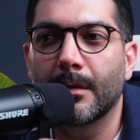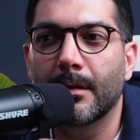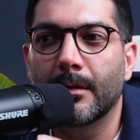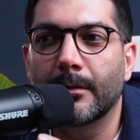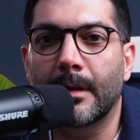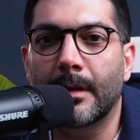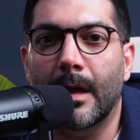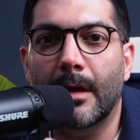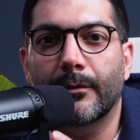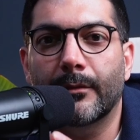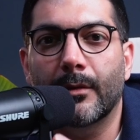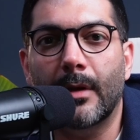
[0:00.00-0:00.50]

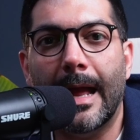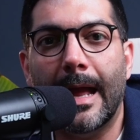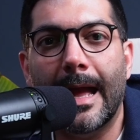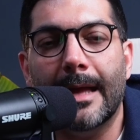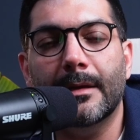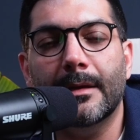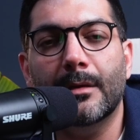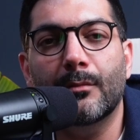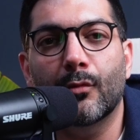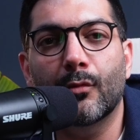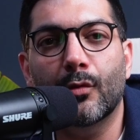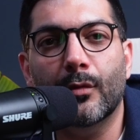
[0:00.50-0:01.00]
Now they're
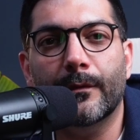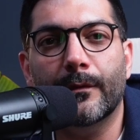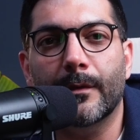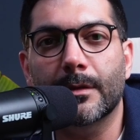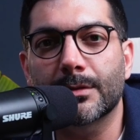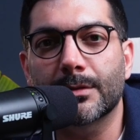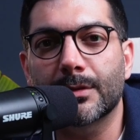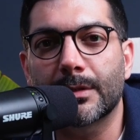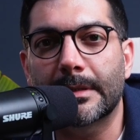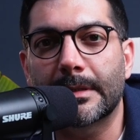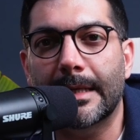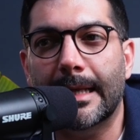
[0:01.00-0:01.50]
adding more
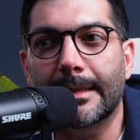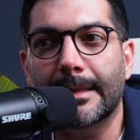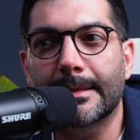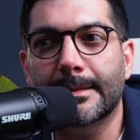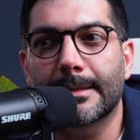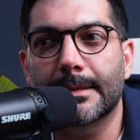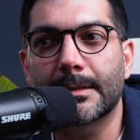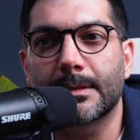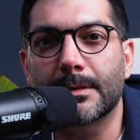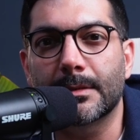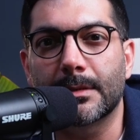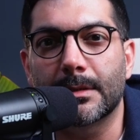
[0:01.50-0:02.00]

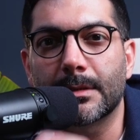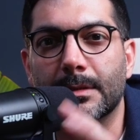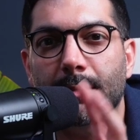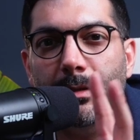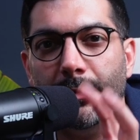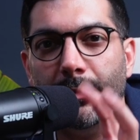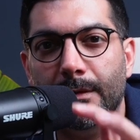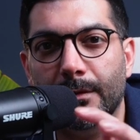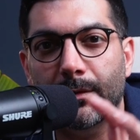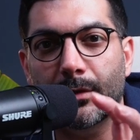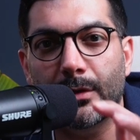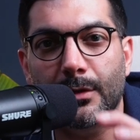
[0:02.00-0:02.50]
functionality to this
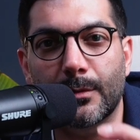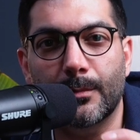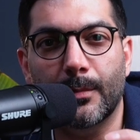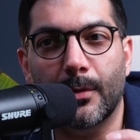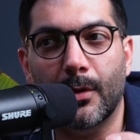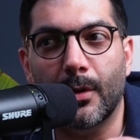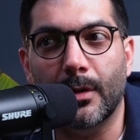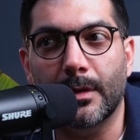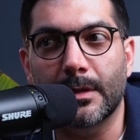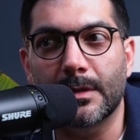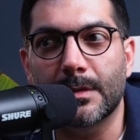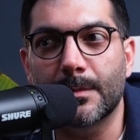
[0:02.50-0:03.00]
third
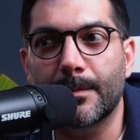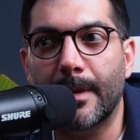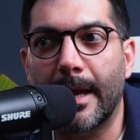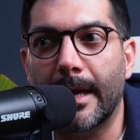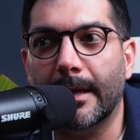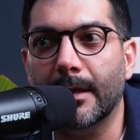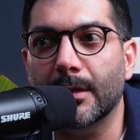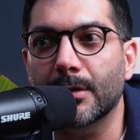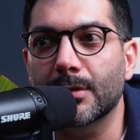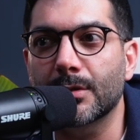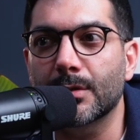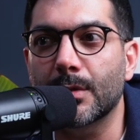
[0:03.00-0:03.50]
parties
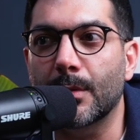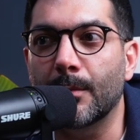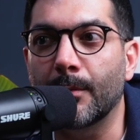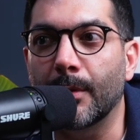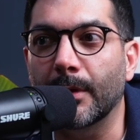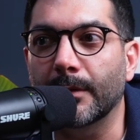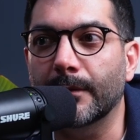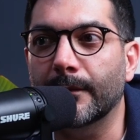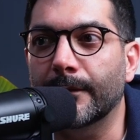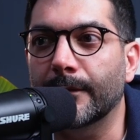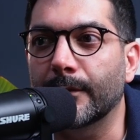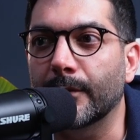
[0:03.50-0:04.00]
package,
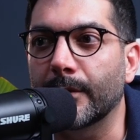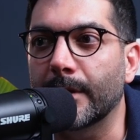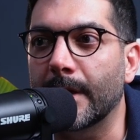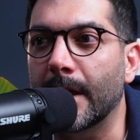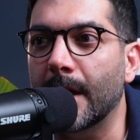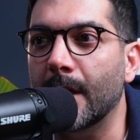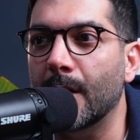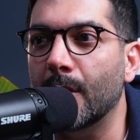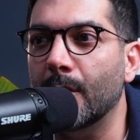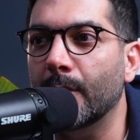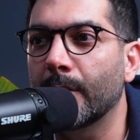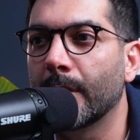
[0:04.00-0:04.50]
but for
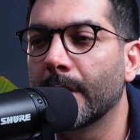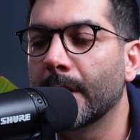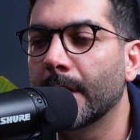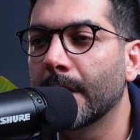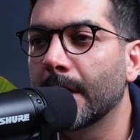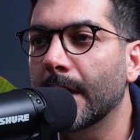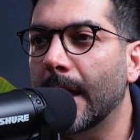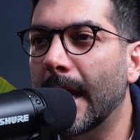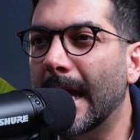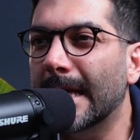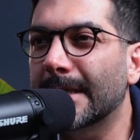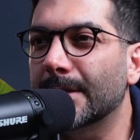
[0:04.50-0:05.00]
now,
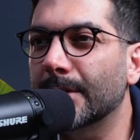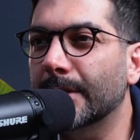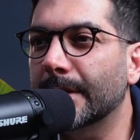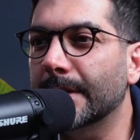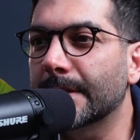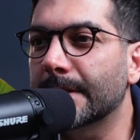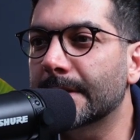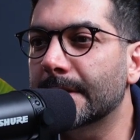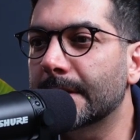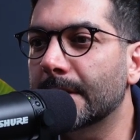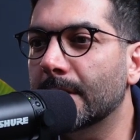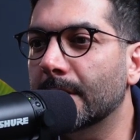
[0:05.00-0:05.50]
as you can
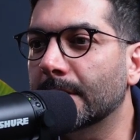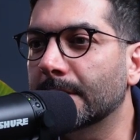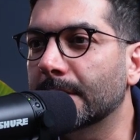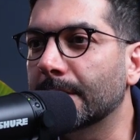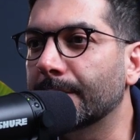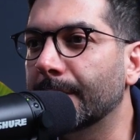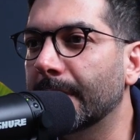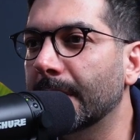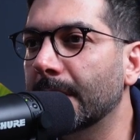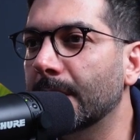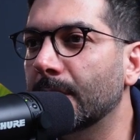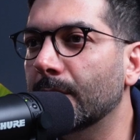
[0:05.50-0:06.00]
see on the
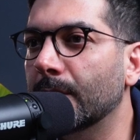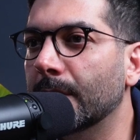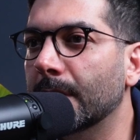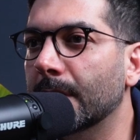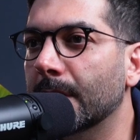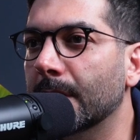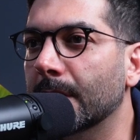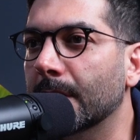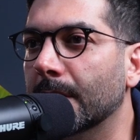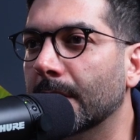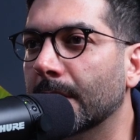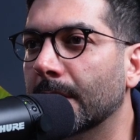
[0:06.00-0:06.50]
menu
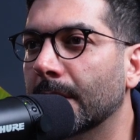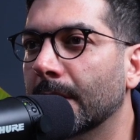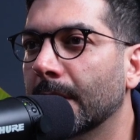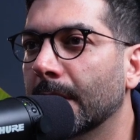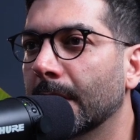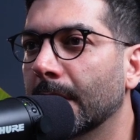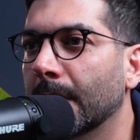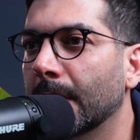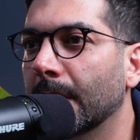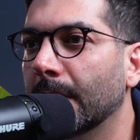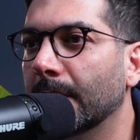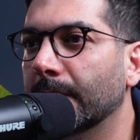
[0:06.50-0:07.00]
here,
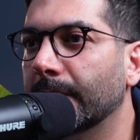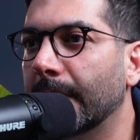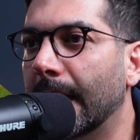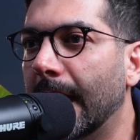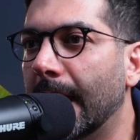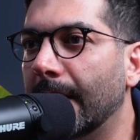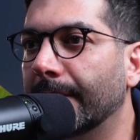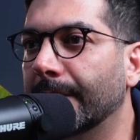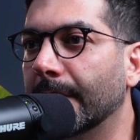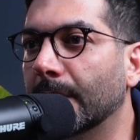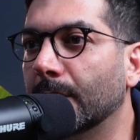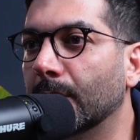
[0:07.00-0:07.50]
we
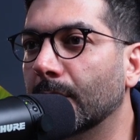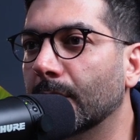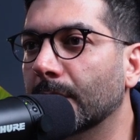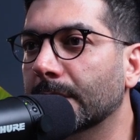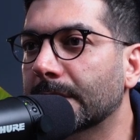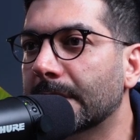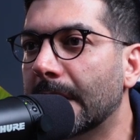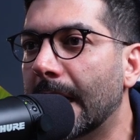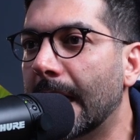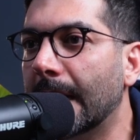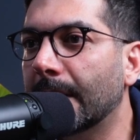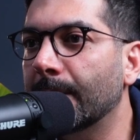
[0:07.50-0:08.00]
have the Google
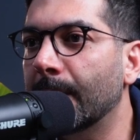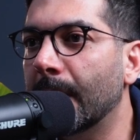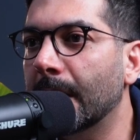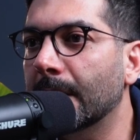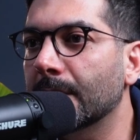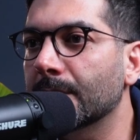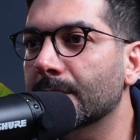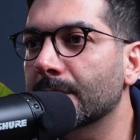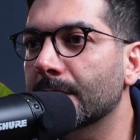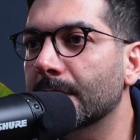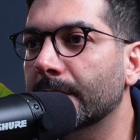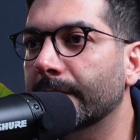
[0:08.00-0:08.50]
Tag
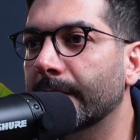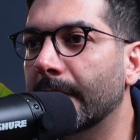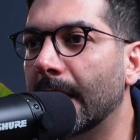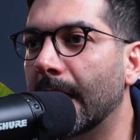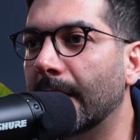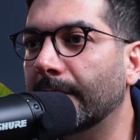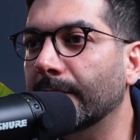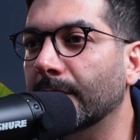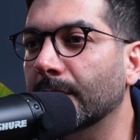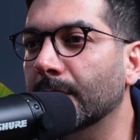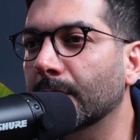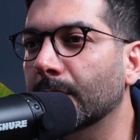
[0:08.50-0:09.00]
Manager, we
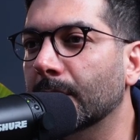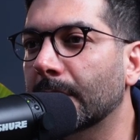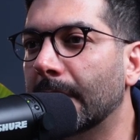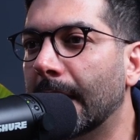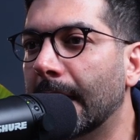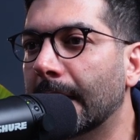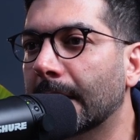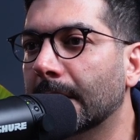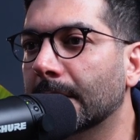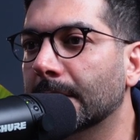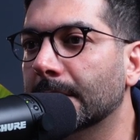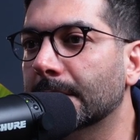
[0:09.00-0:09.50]
have Google
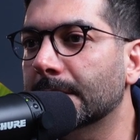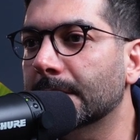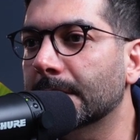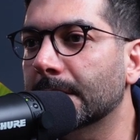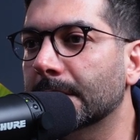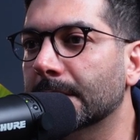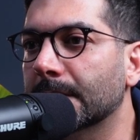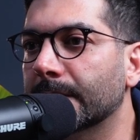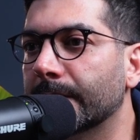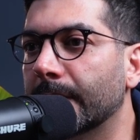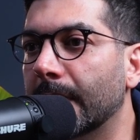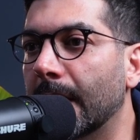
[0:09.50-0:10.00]

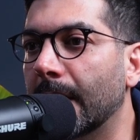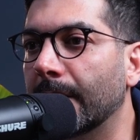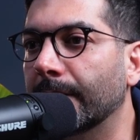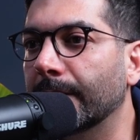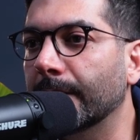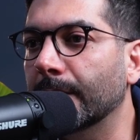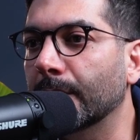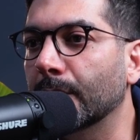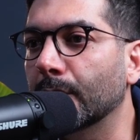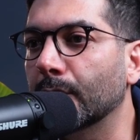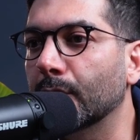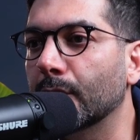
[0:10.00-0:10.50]
Analytics, we have
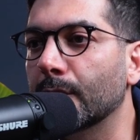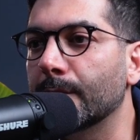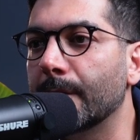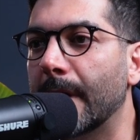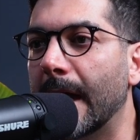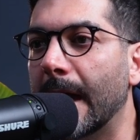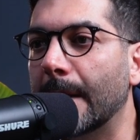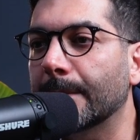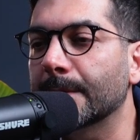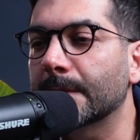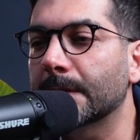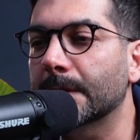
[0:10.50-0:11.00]
Google
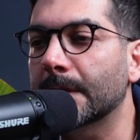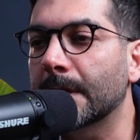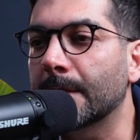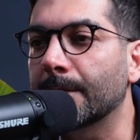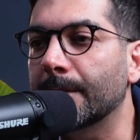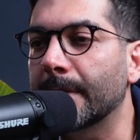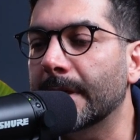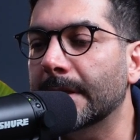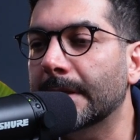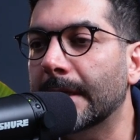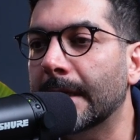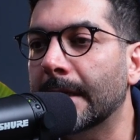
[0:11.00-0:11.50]
Maps
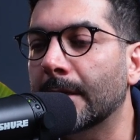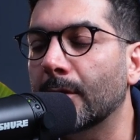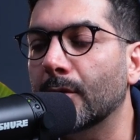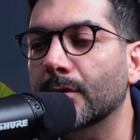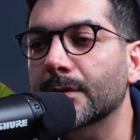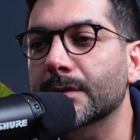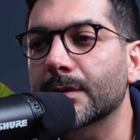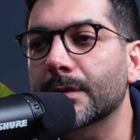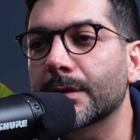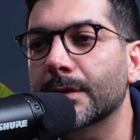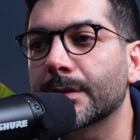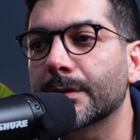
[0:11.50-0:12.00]
embed, and
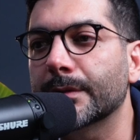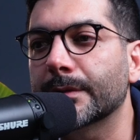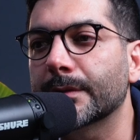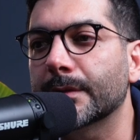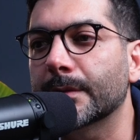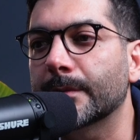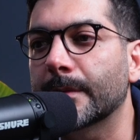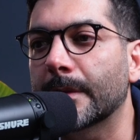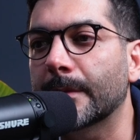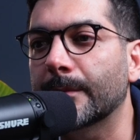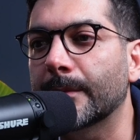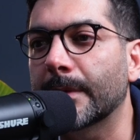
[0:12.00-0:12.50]
also YouTube
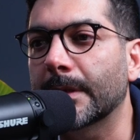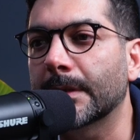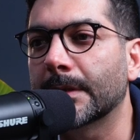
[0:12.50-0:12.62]
embed.